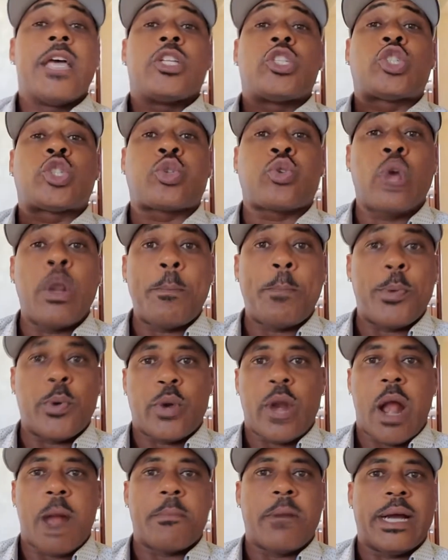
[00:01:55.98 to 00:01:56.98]
tripled
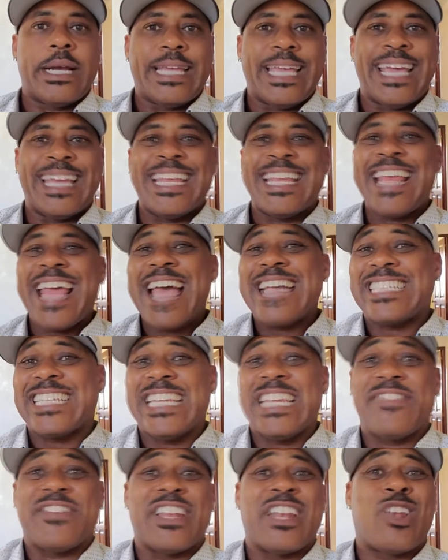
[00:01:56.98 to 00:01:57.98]
our money, and it
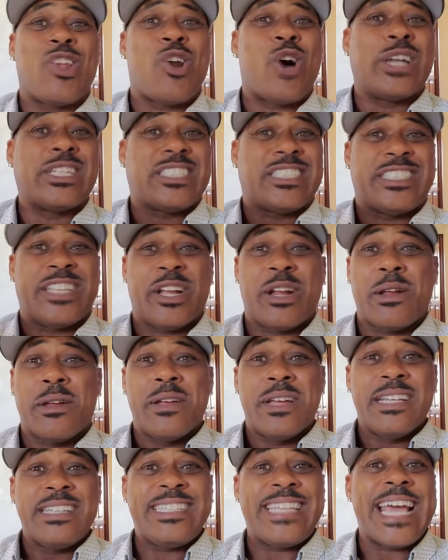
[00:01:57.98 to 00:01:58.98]
hasn't even launched
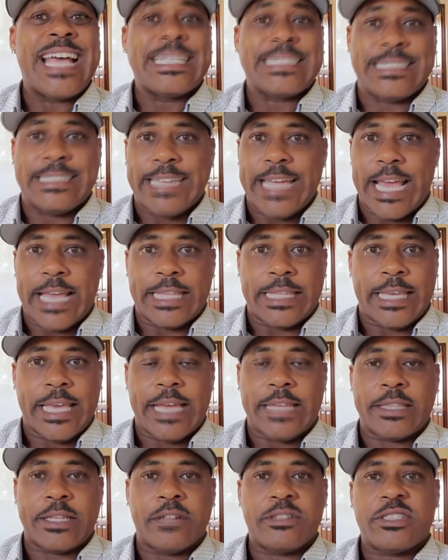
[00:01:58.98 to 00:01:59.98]
their test net
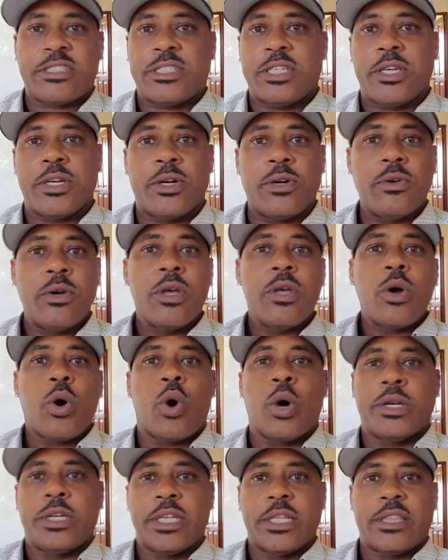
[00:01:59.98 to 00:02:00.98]
yet. They're still
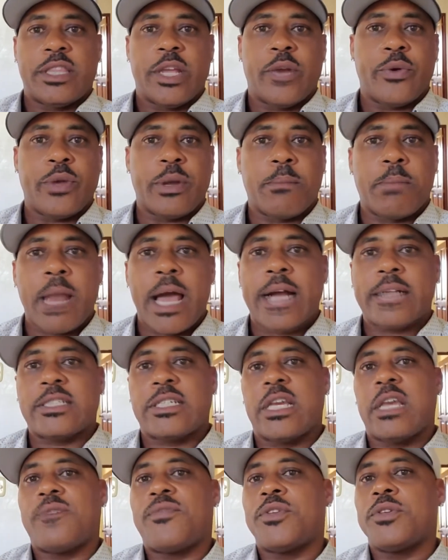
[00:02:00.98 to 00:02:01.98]
on the Ethereum
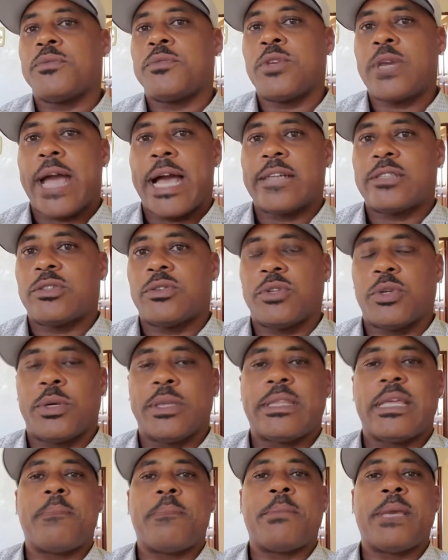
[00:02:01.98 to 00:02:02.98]
blockchain. If you guys don't know
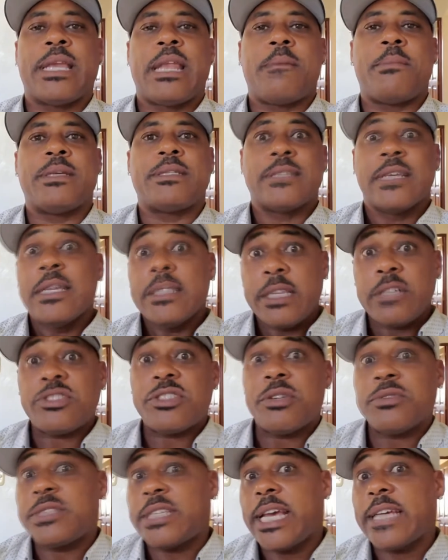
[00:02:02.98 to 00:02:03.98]
what means they're
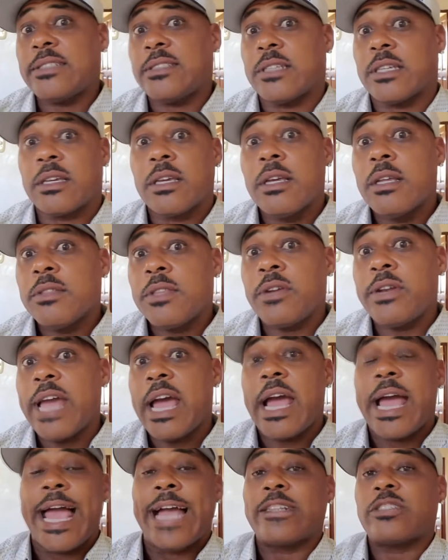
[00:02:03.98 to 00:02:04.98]
still testing. They're
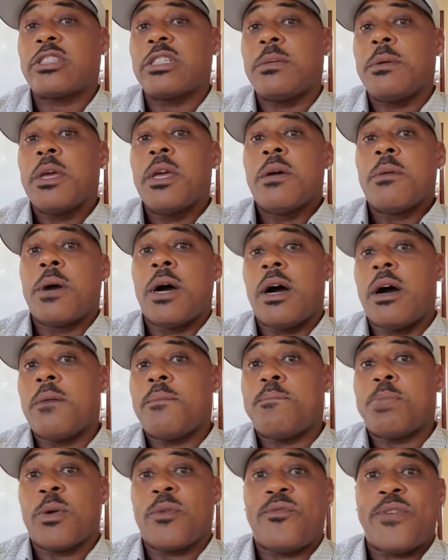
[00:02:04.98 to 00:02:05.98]
not actually
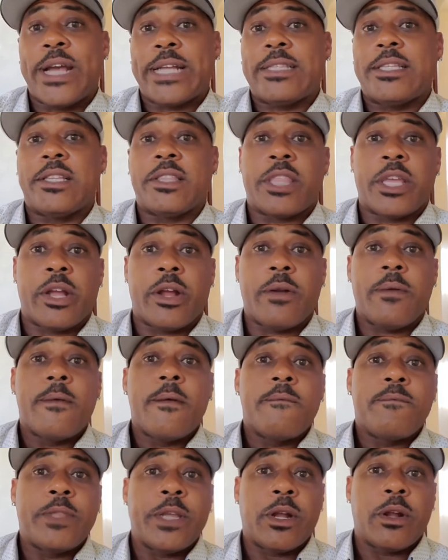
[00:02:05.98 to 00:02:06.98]
perfected their
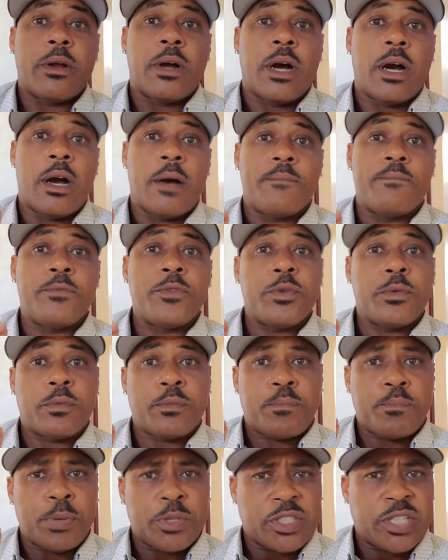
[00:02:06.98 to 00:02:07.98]

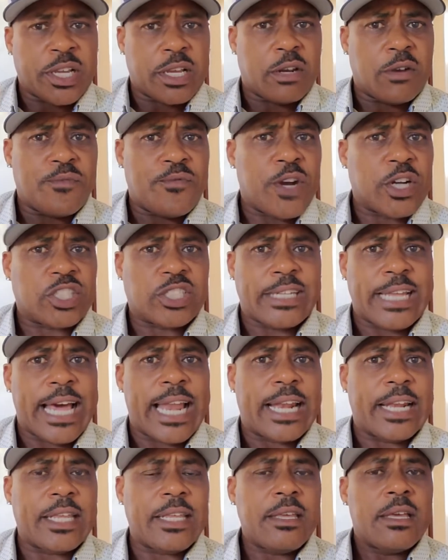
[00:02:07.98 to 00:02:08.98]
particular
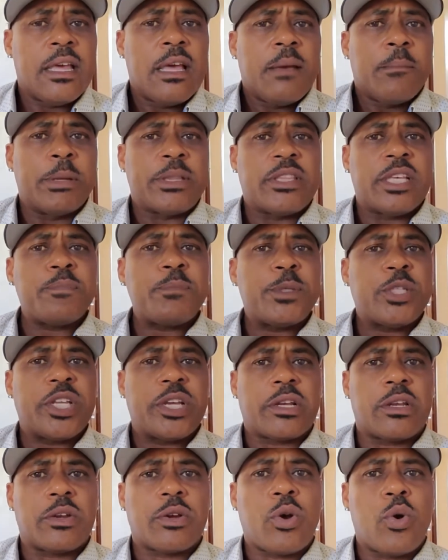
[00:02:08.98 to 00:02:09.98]
functionality, but this
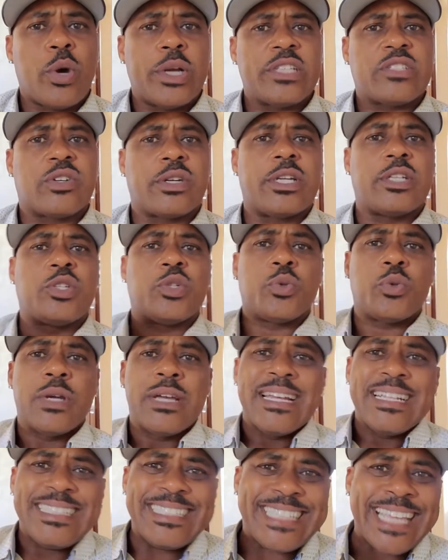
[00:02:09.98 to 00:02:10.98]
particular coin is going to do
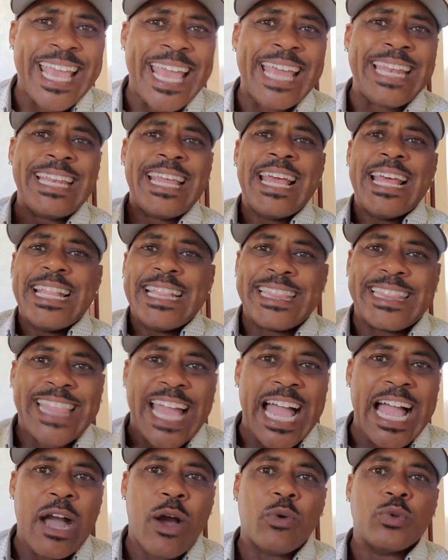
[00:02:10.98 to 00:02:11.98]

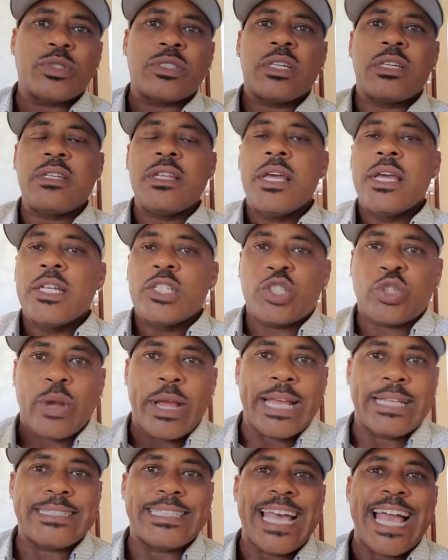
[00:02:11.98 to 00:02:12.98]
10,000
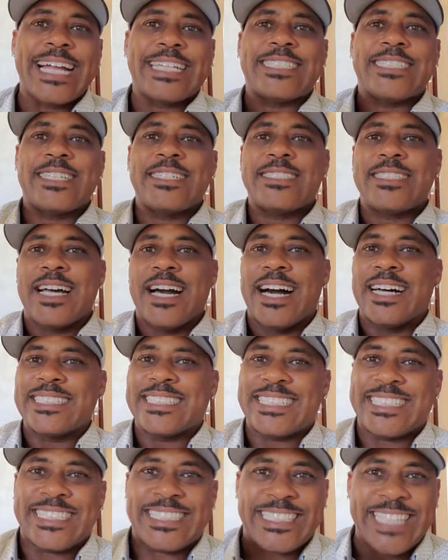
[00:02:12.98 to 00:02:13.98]
transactions a
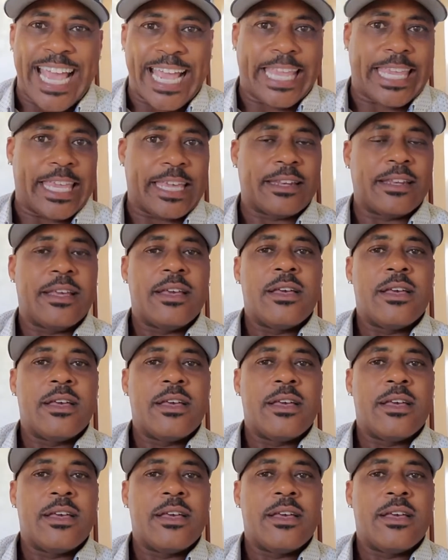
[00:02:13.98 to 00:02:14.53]
second.